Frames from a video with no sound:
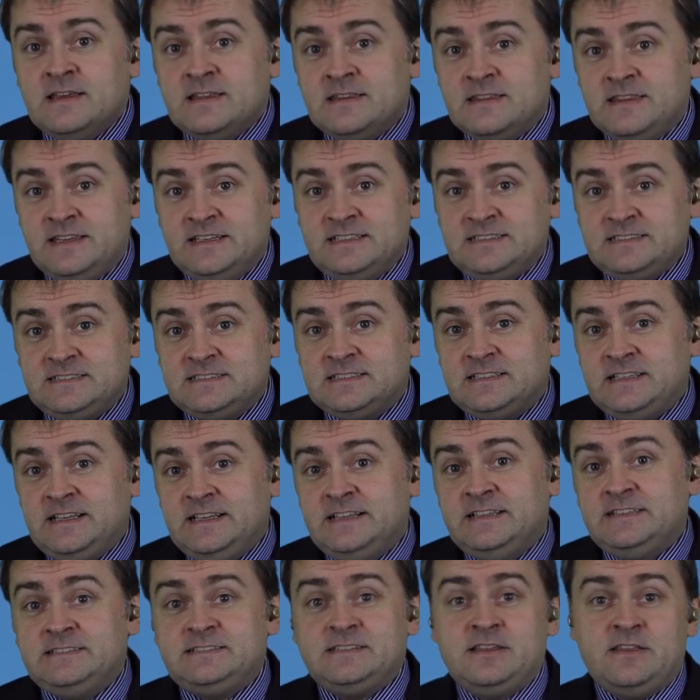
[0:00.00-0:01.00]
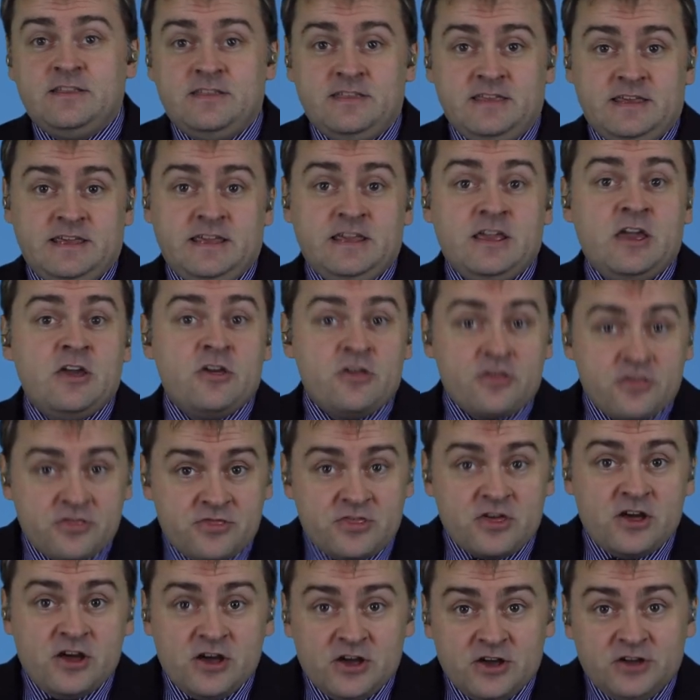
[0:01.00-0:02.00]
This is the
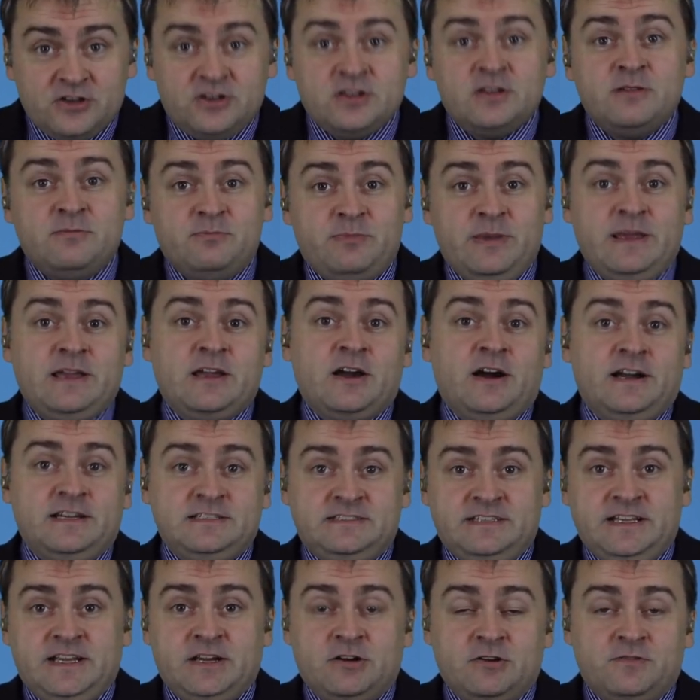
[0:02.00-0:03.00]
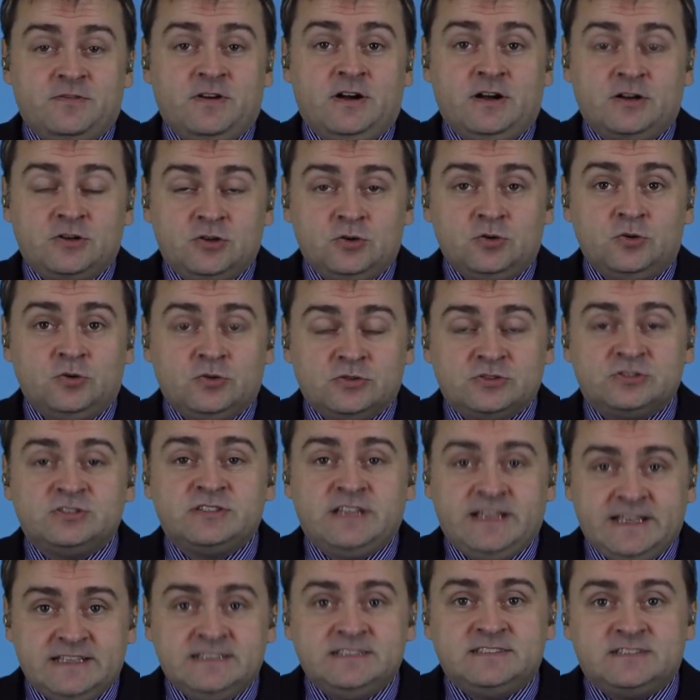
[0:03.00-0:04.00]
third big idea of our course,
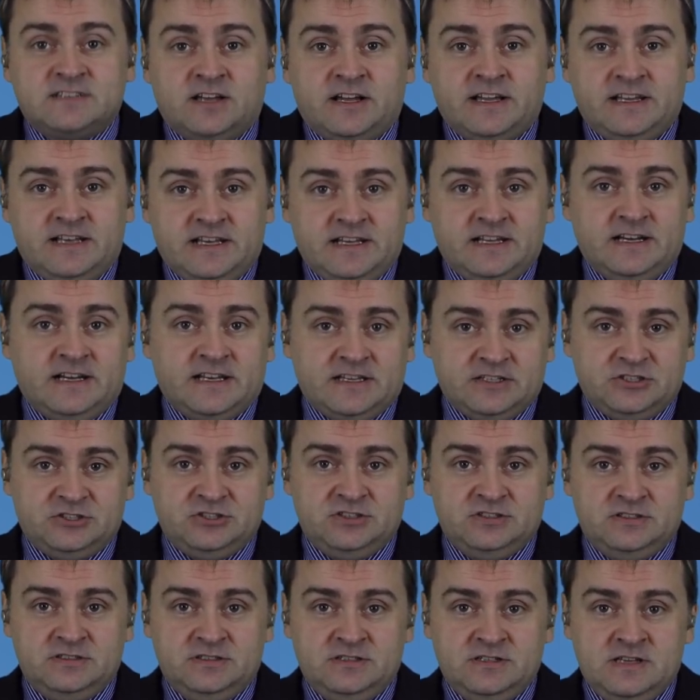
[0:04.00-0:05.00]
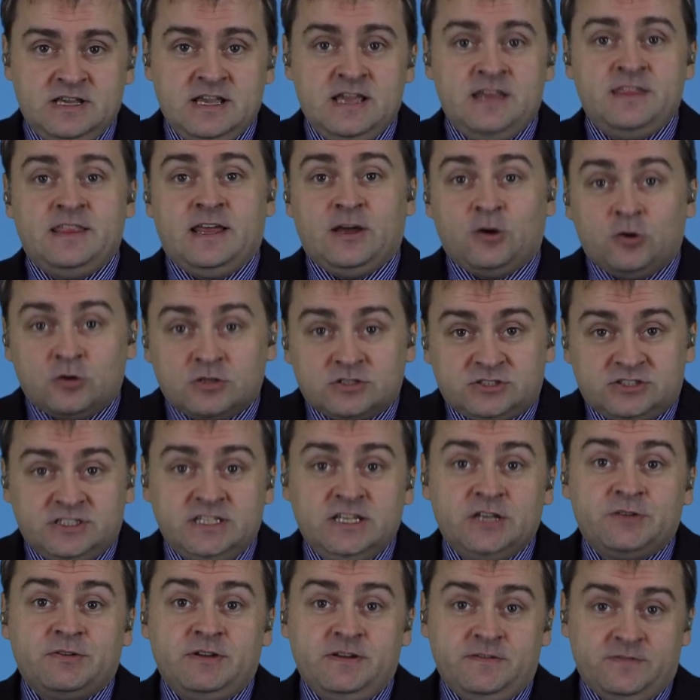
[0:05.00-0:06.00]
Inside English, that
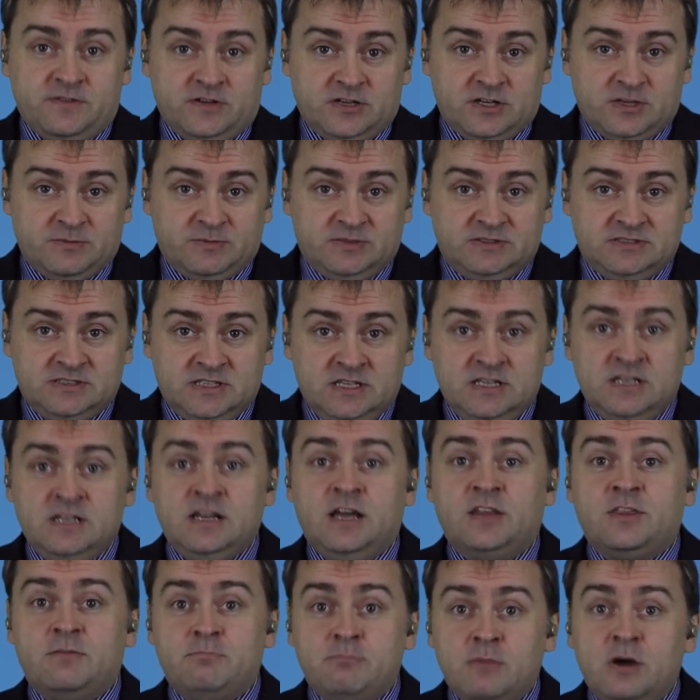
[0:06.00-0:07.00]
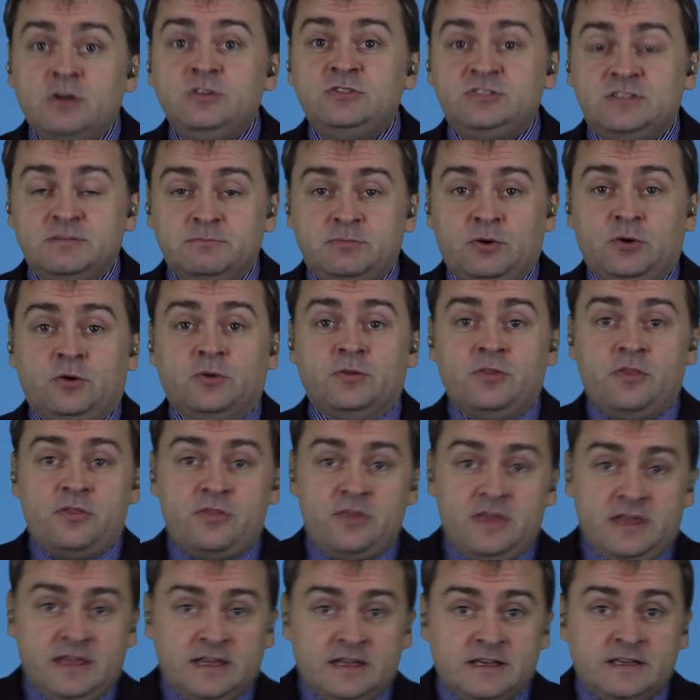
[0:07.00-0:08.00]
auxiliary verbs are the most important
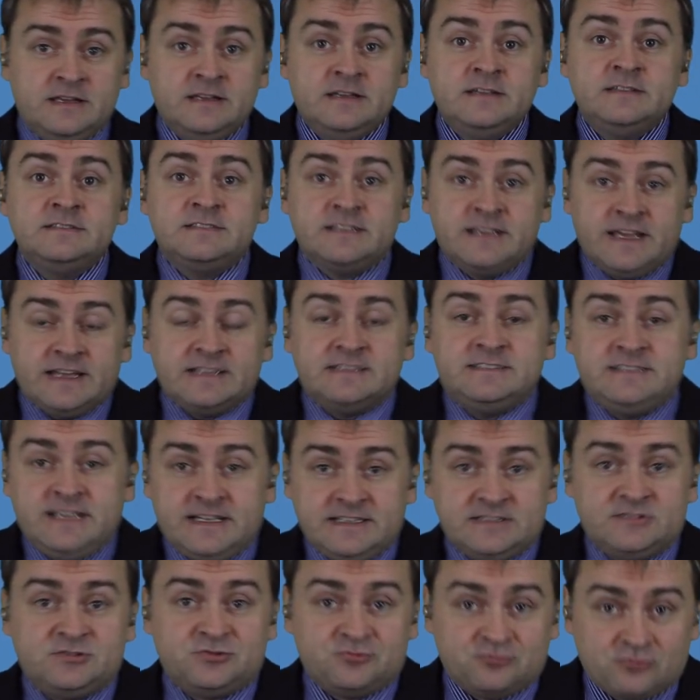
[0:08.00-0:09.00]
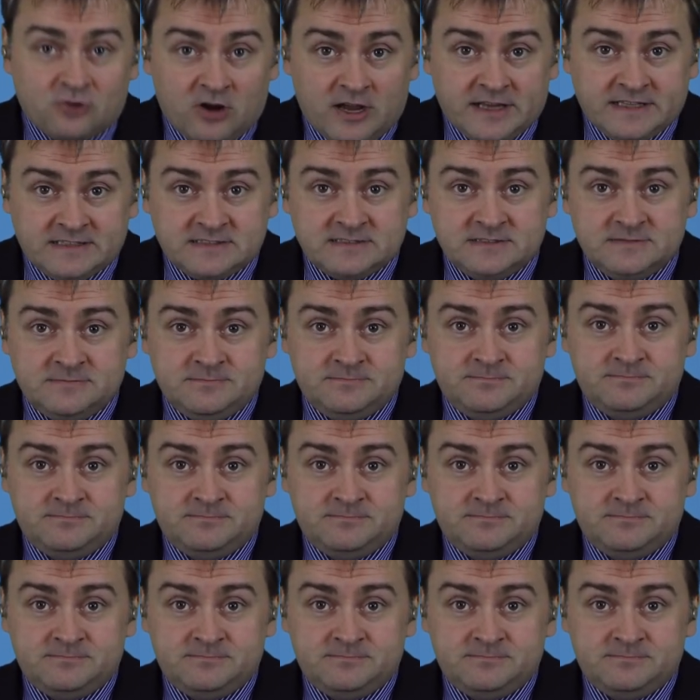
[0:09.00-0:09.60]
thing to get tense right.